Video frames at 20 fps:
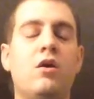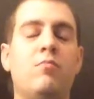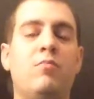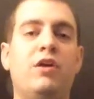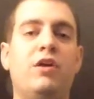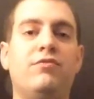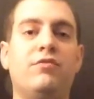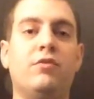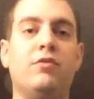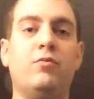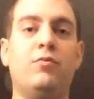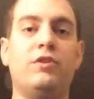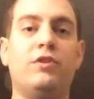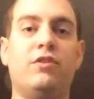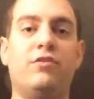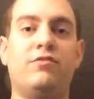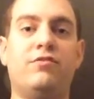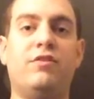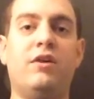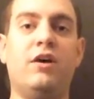Basically what
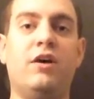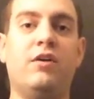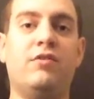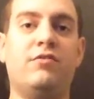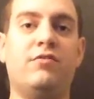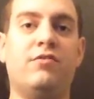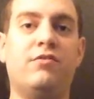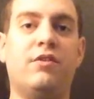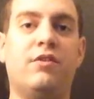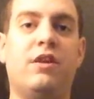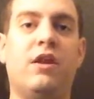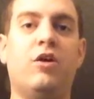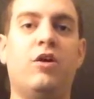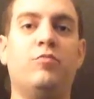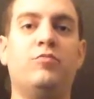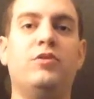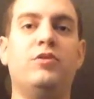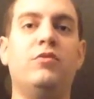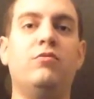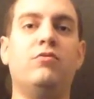this does is it
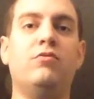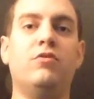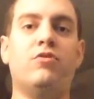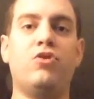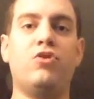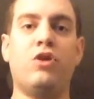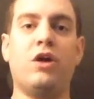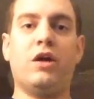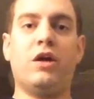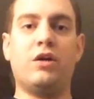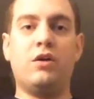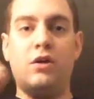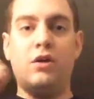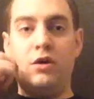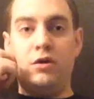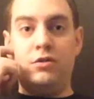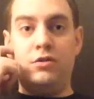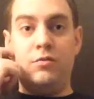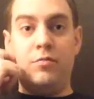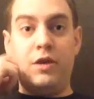helps you to check
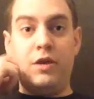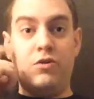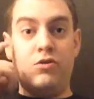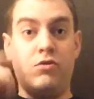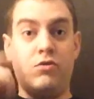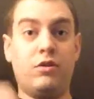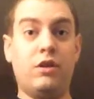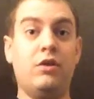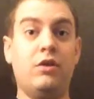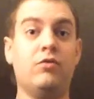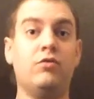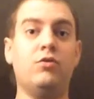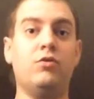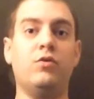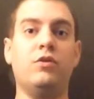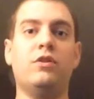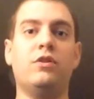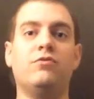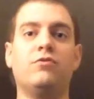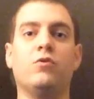to make sure that you're
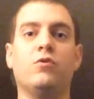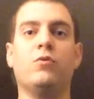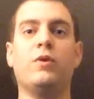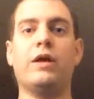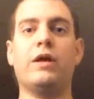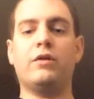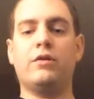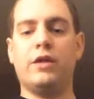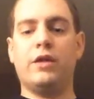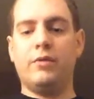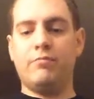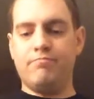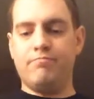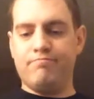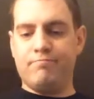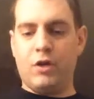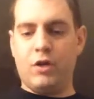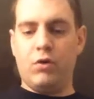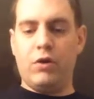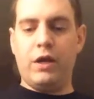doing this correctly.
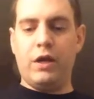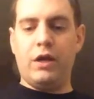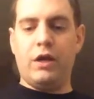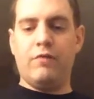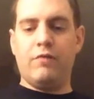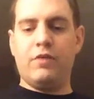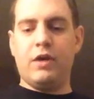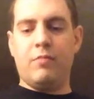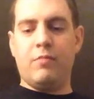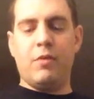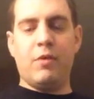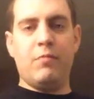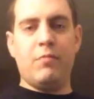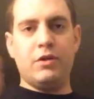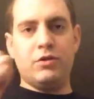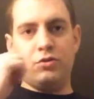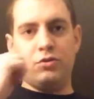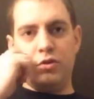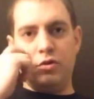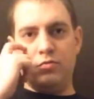Alright, I've got my
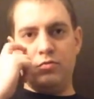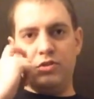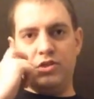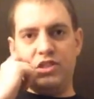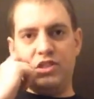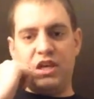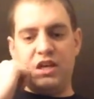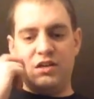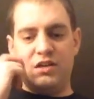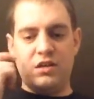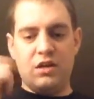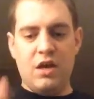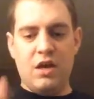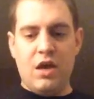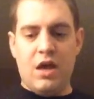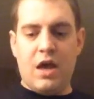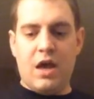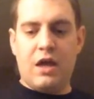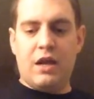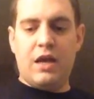metronome set
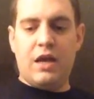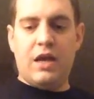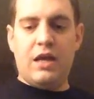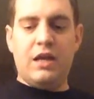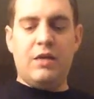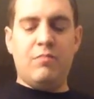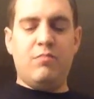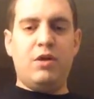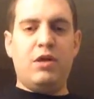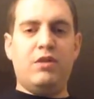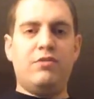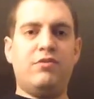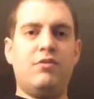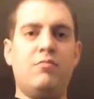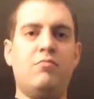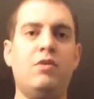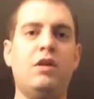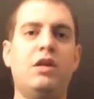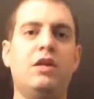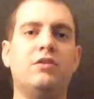at 80 beats
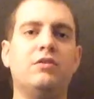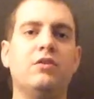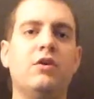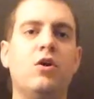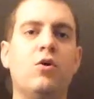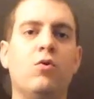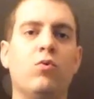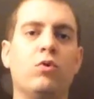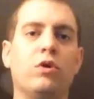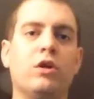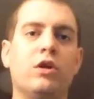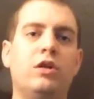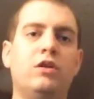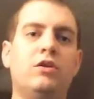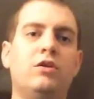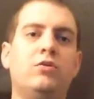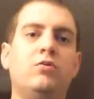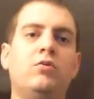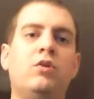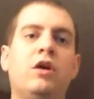a minute. We're going to
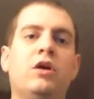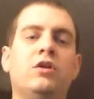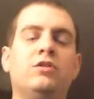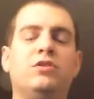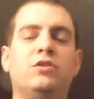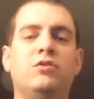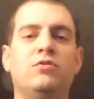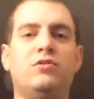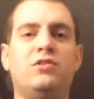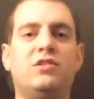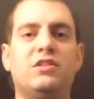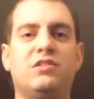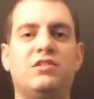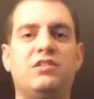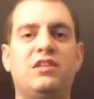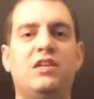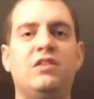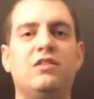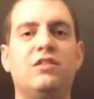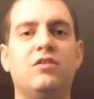do 2
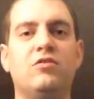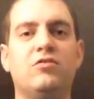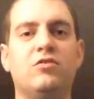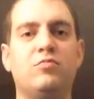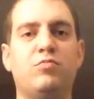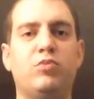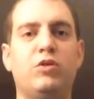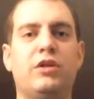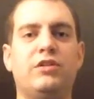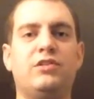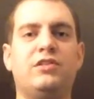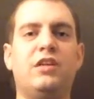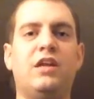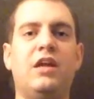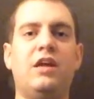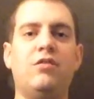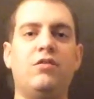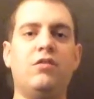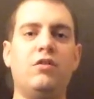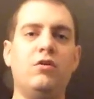16th notes plus an
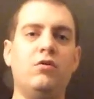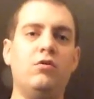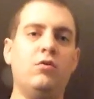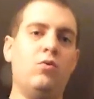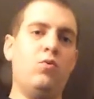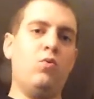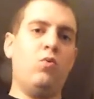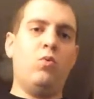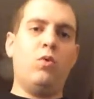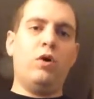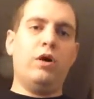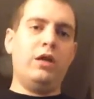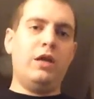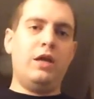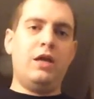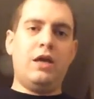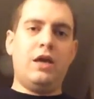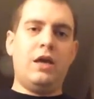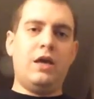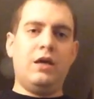8th note, 1
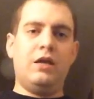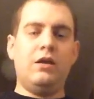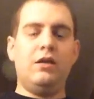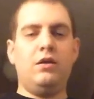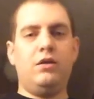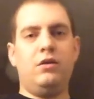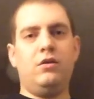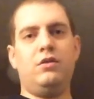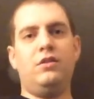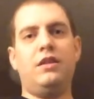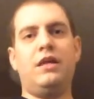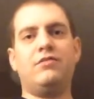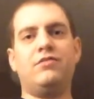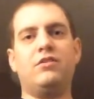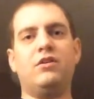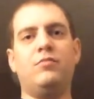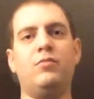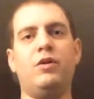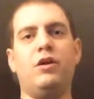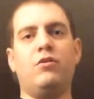E-and. That's
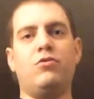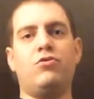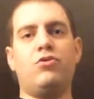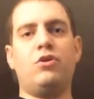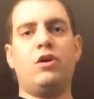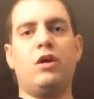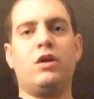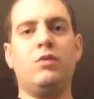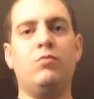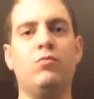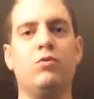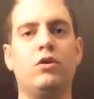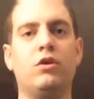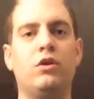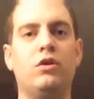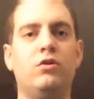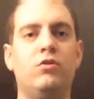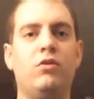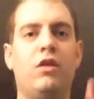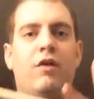going to be our check, and we're
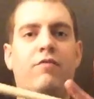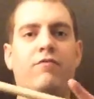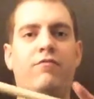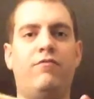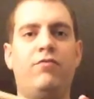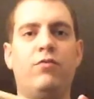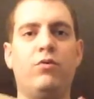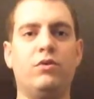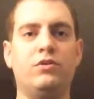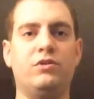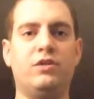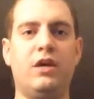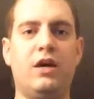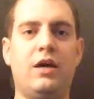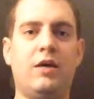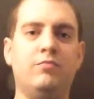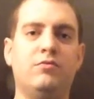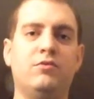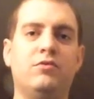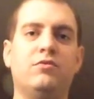going to do that 4
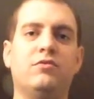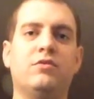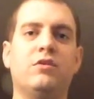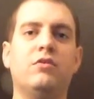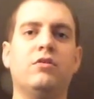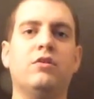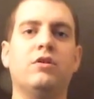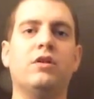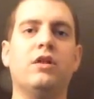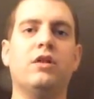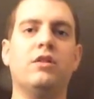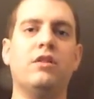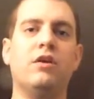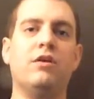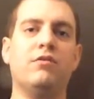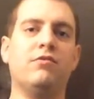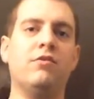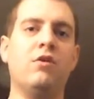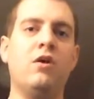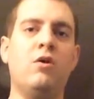times. So it's going to look like
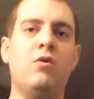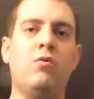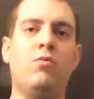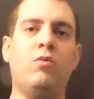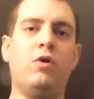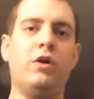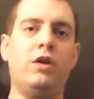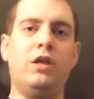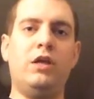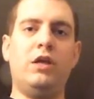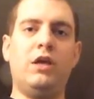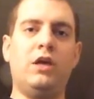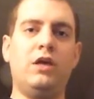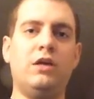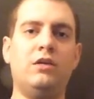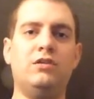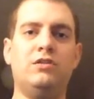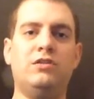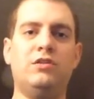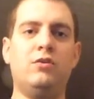this. 1
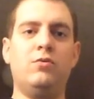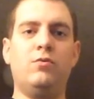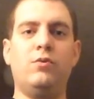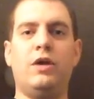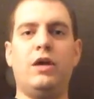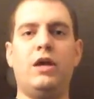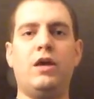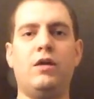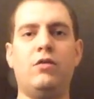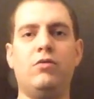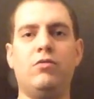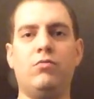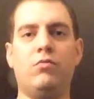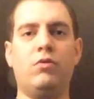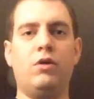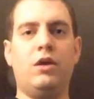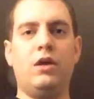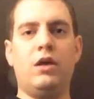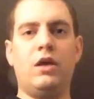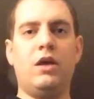E-and, 2 E-and,
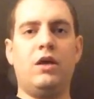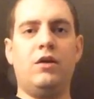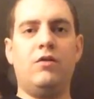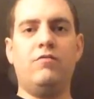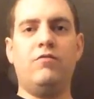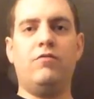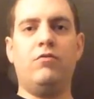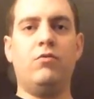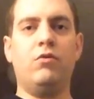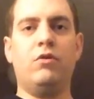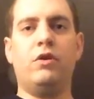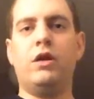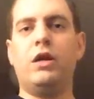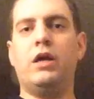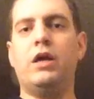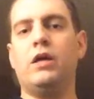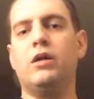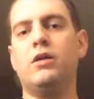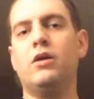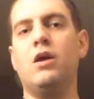3 E-and, 4
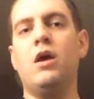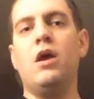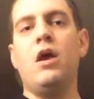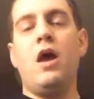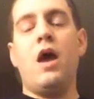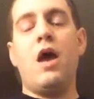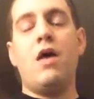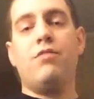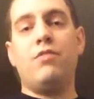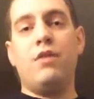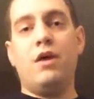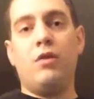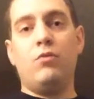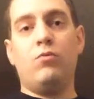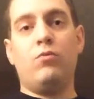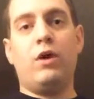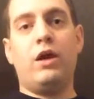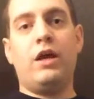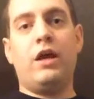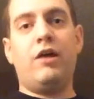E-and. And
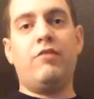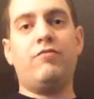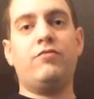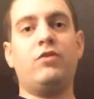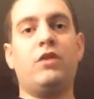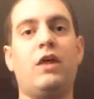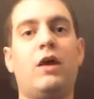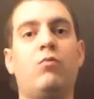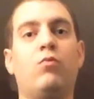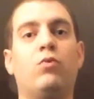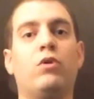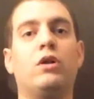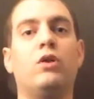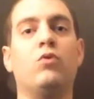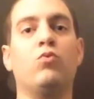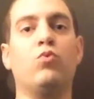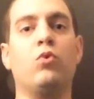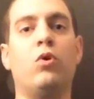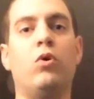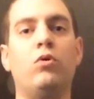then right after that, we're going
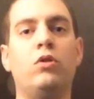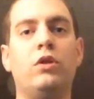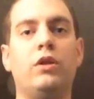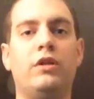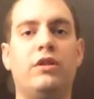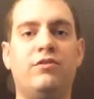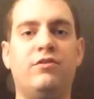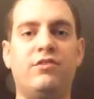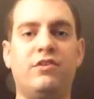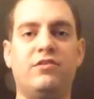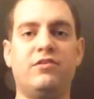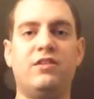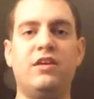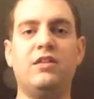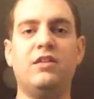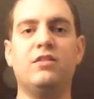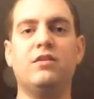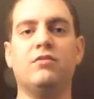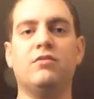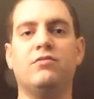to roll on the
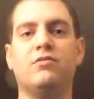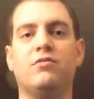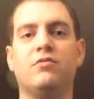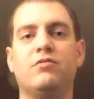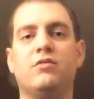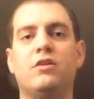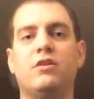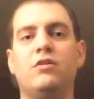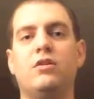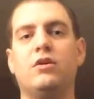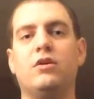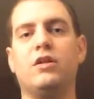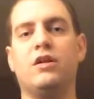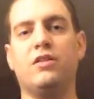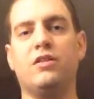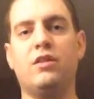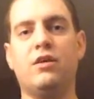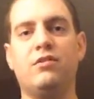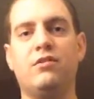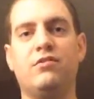16th note. So it's going to look
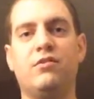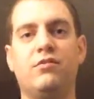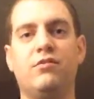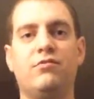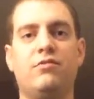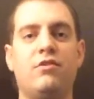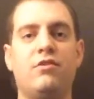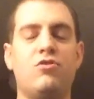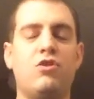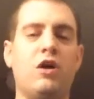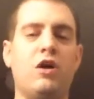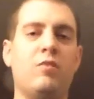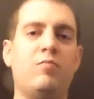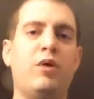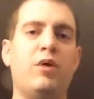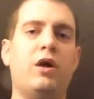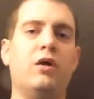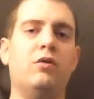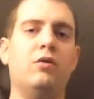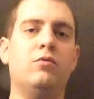like this. Here's the check
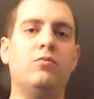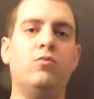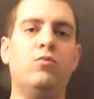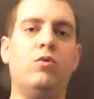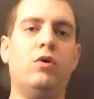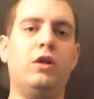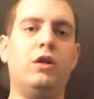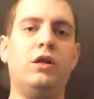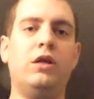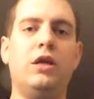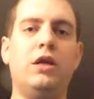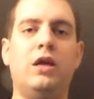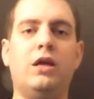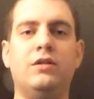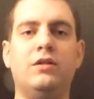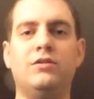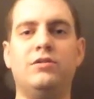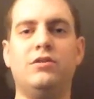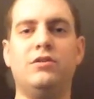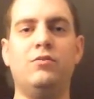pattern. 1
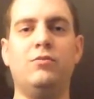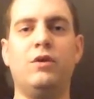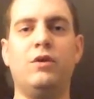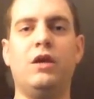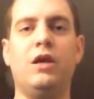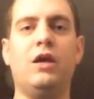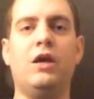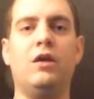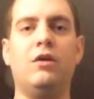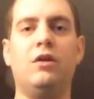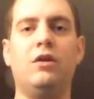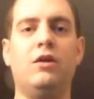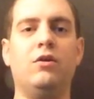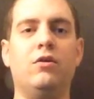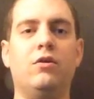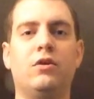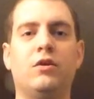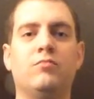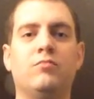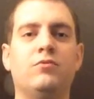E-and, 2 E-and.
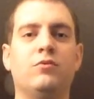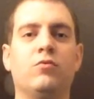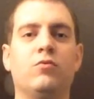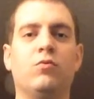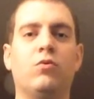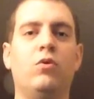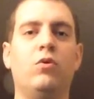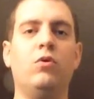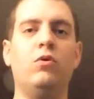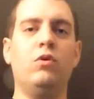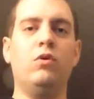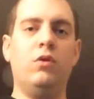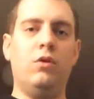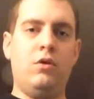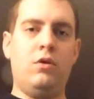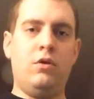Here comes the roll.